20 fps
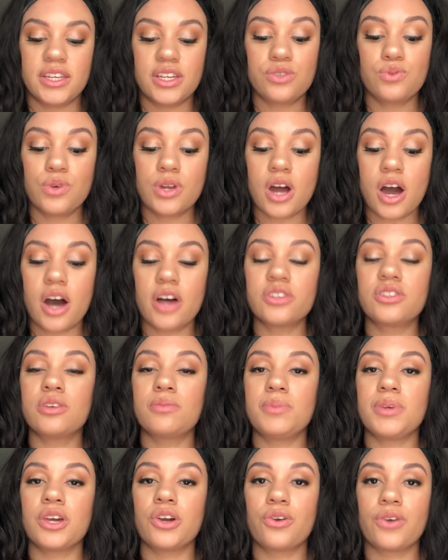This would
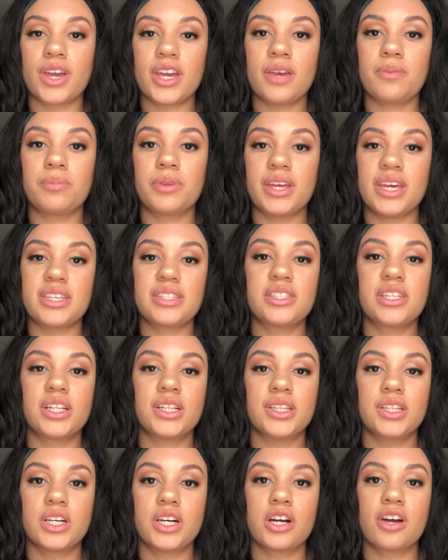also be a great place to
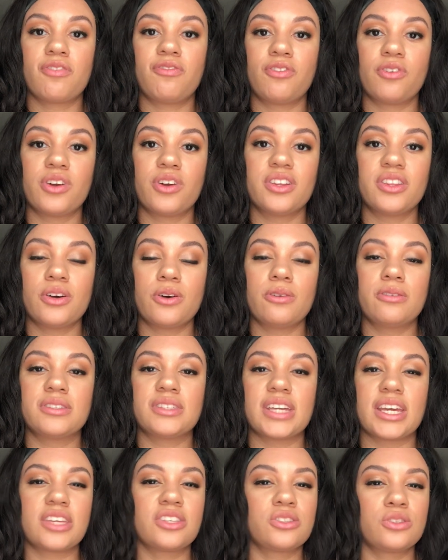look for those
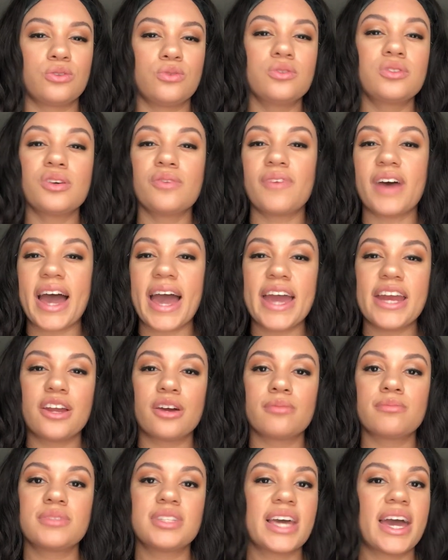exclusive
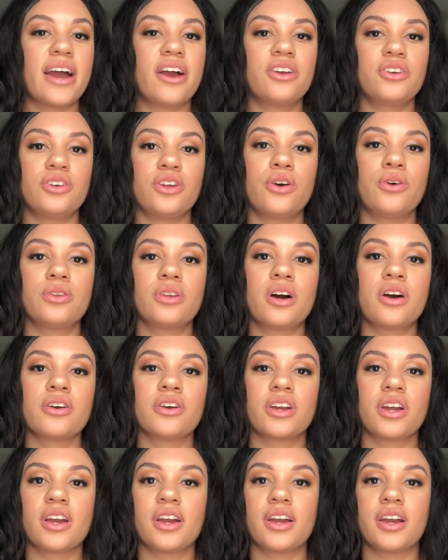items that are no
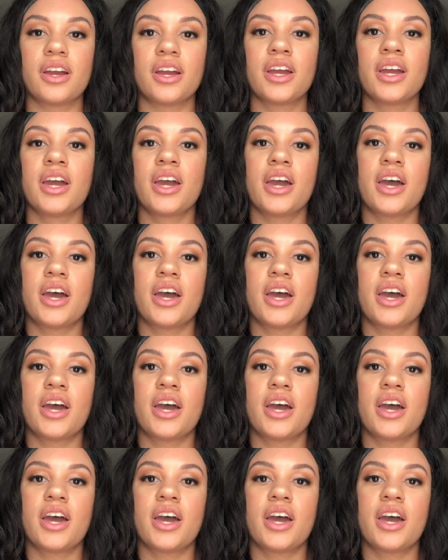longer